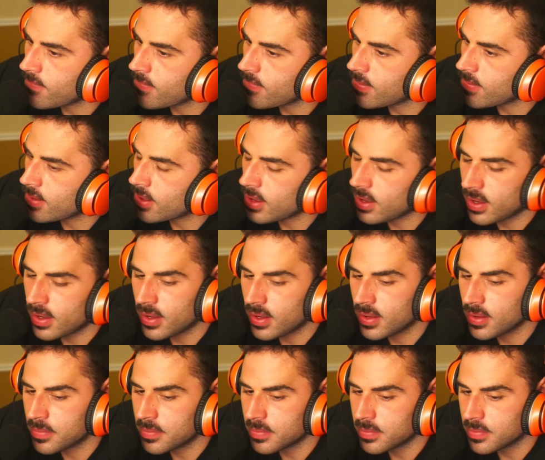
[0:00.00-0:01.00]

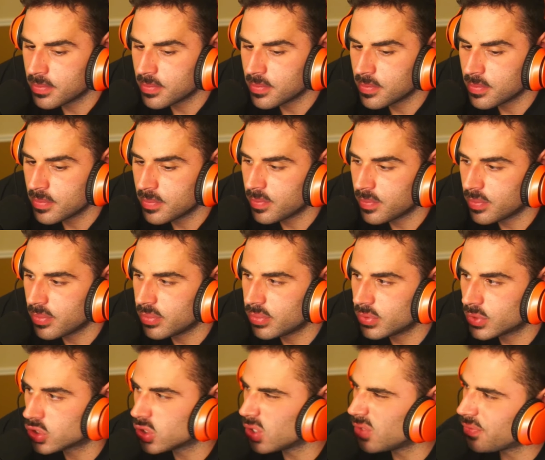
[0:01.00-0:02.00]
Um,
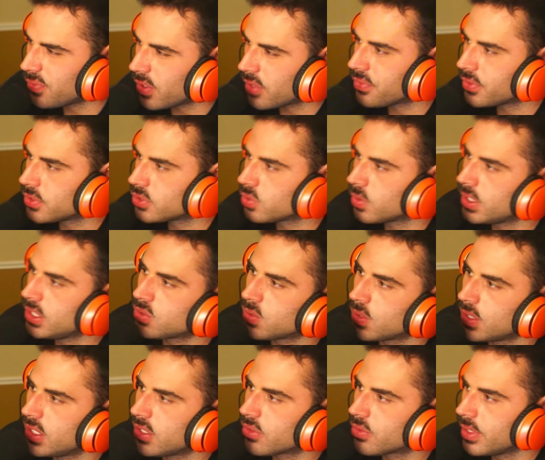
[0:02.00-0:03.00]
so far for
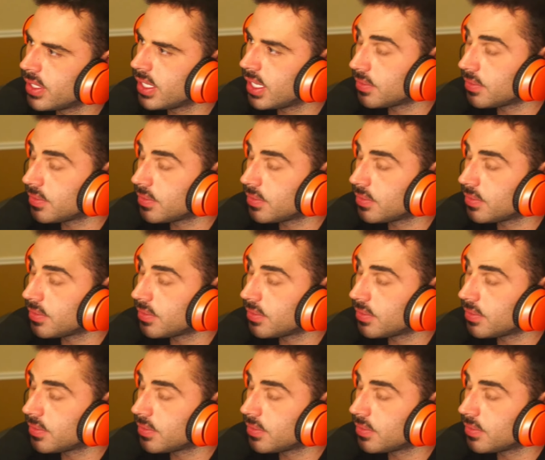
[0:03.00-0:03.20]
2023,